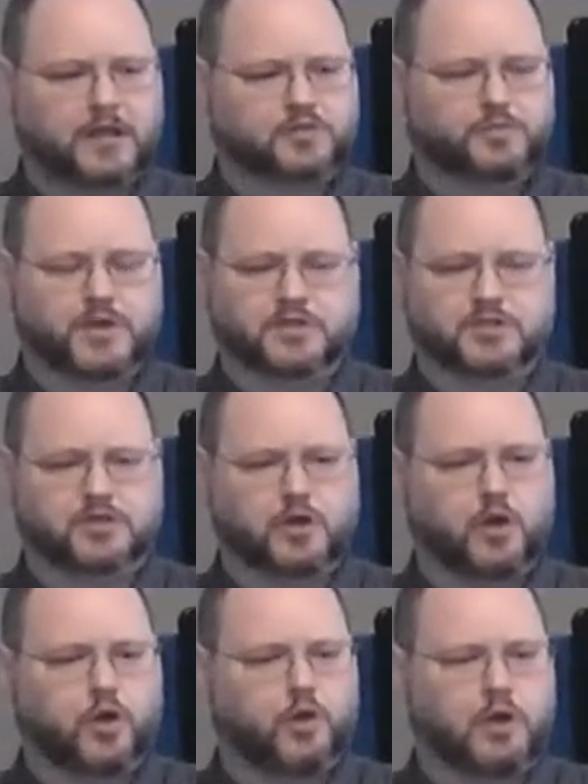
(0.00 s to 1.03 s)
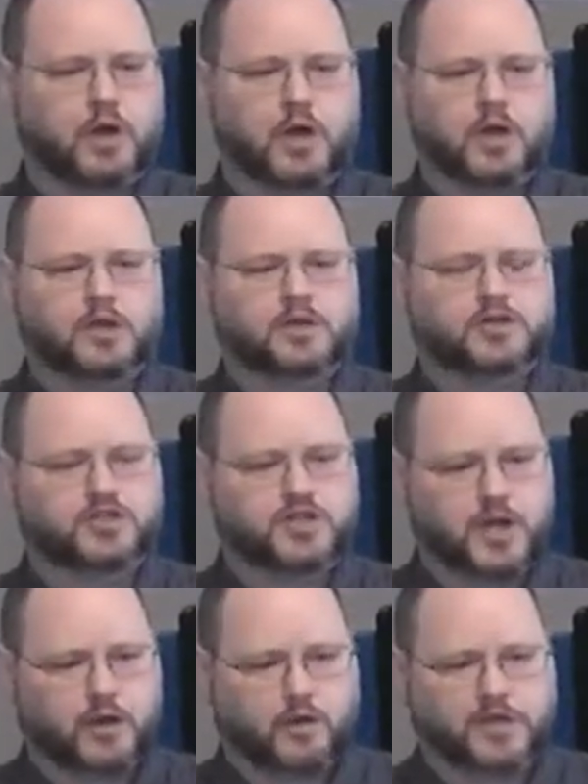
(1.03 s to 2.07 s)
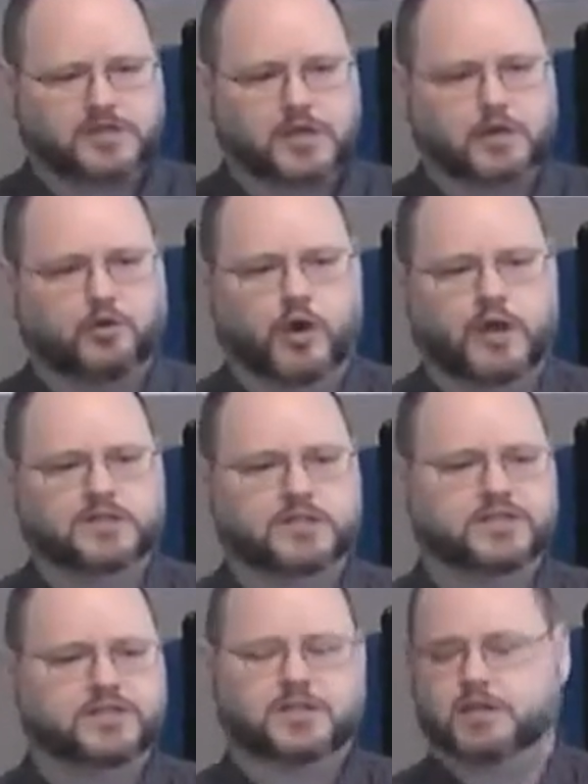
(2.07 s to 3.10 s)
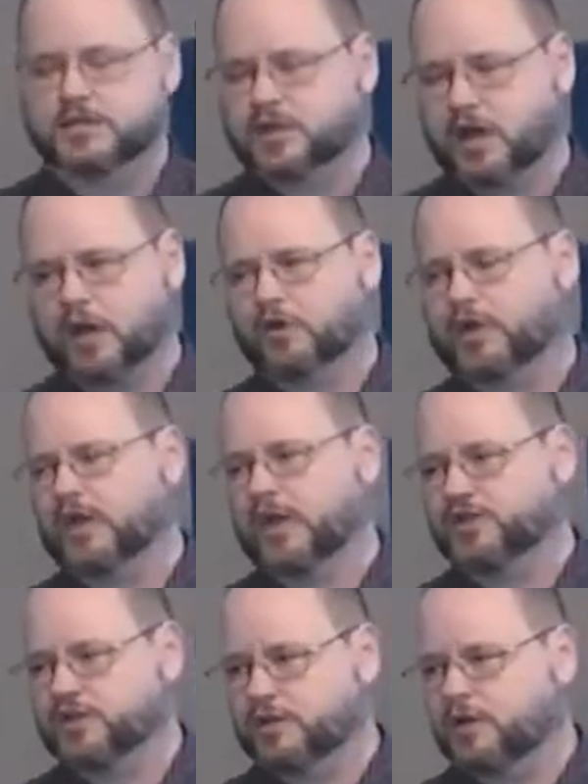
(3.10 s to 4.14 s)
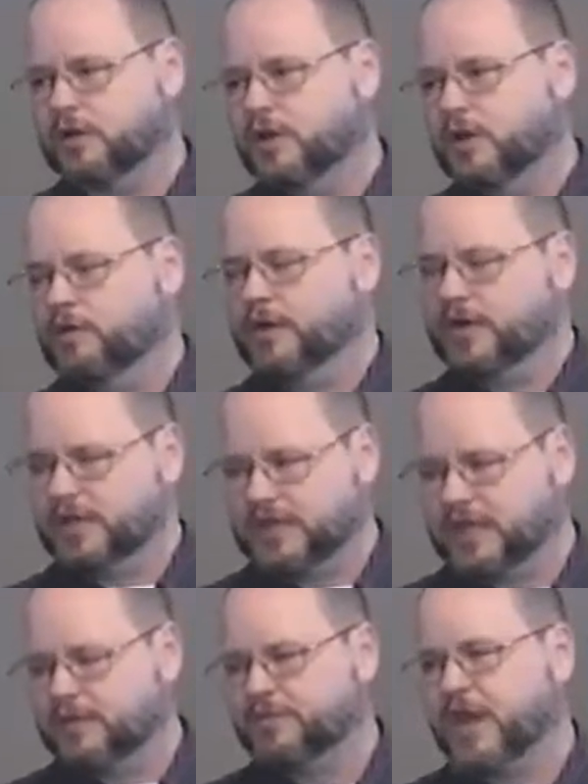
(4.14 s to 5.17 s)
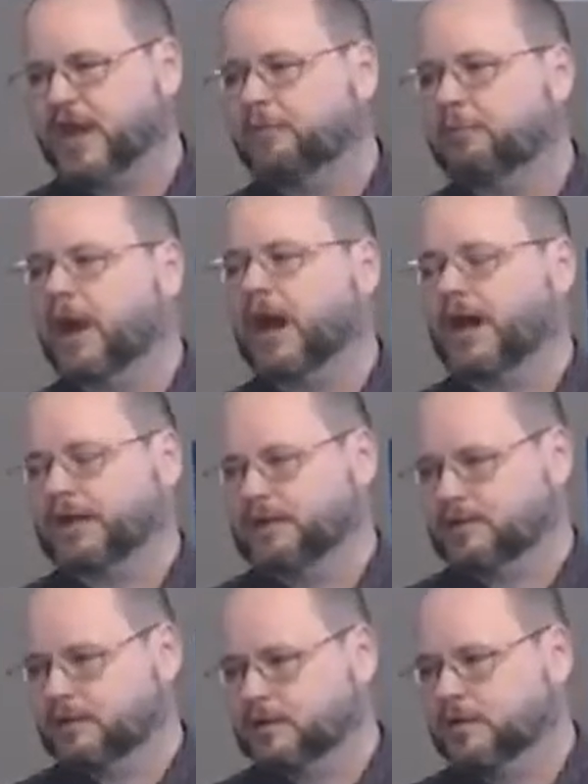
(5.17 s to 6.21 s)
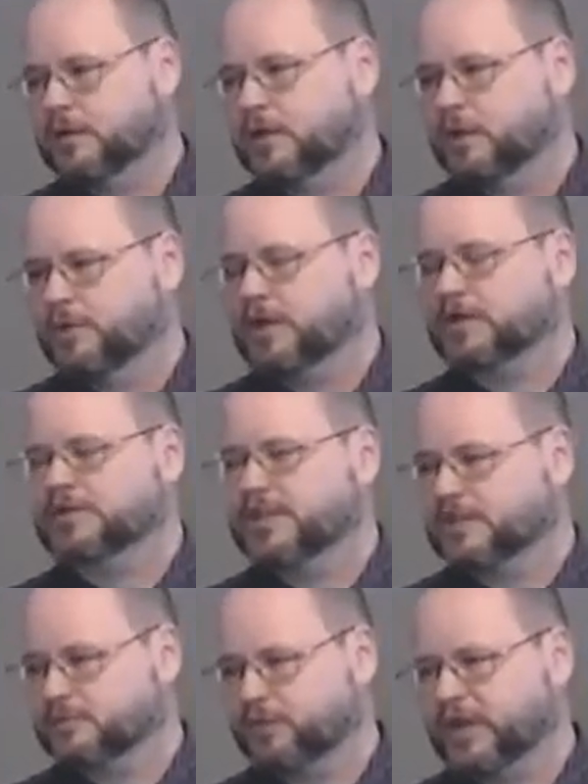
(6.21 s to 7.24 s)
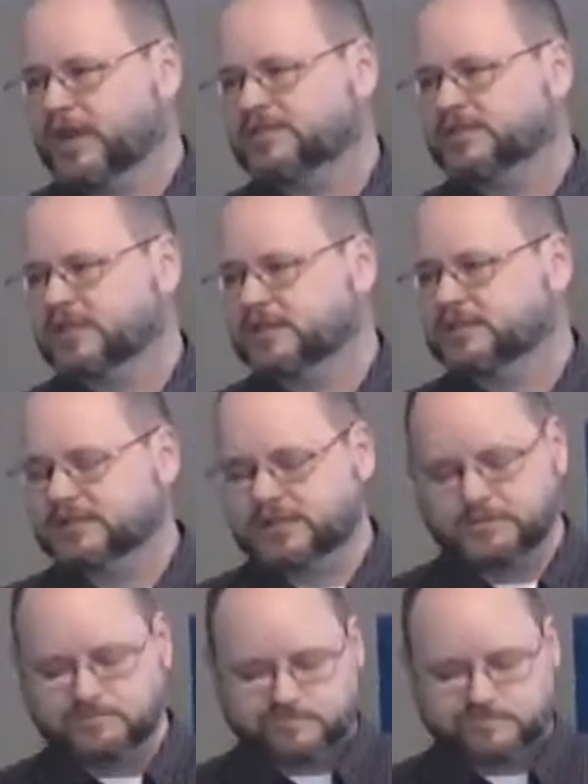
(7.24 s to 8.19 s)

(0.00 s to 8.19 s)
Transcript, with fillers: has been so generous and gracious to this congregation. We need to keep that in mind because he has blessed us.